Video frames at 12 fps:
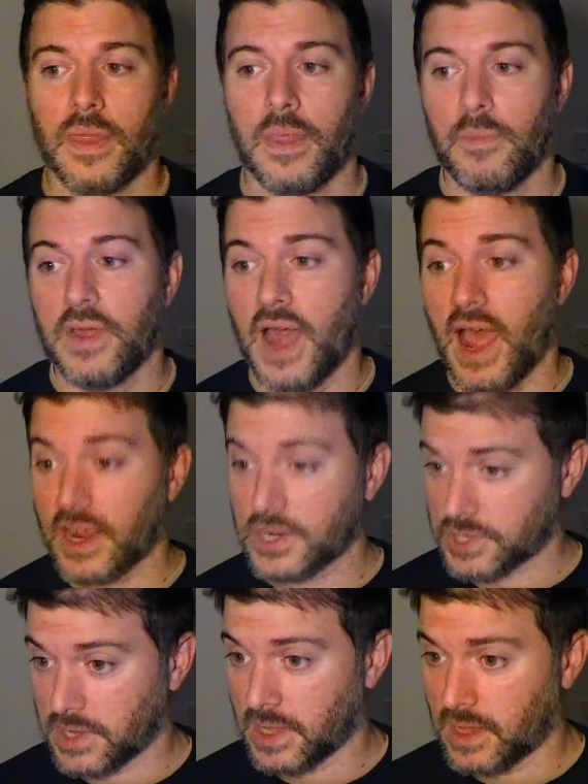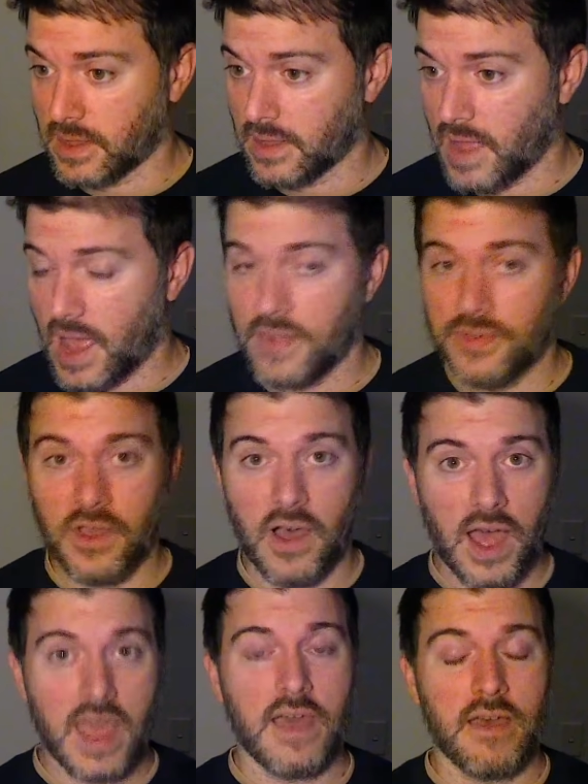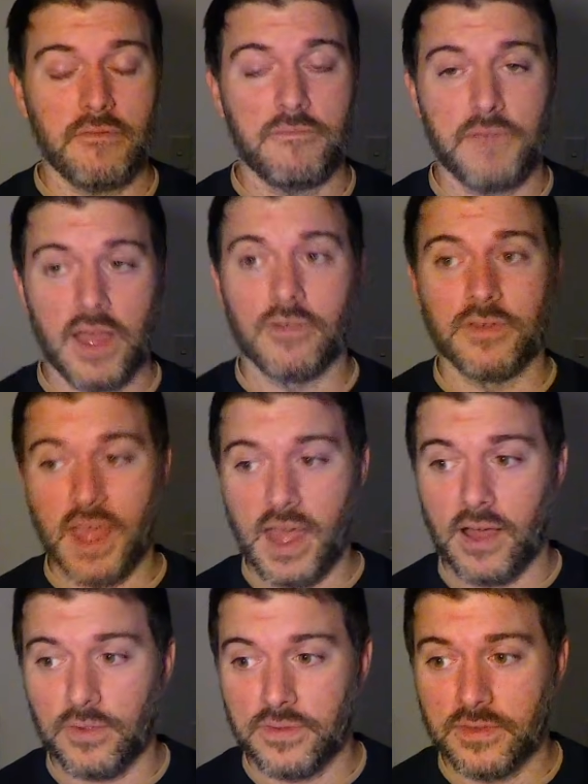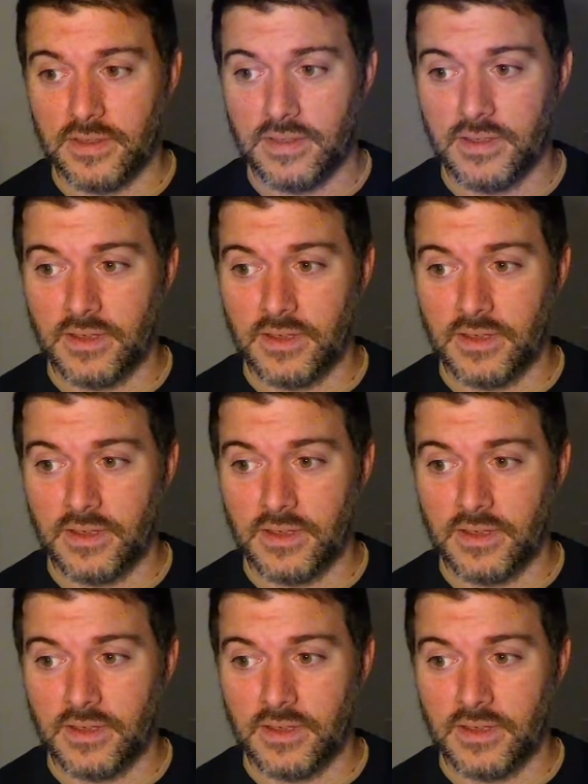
But actually, as I have found out,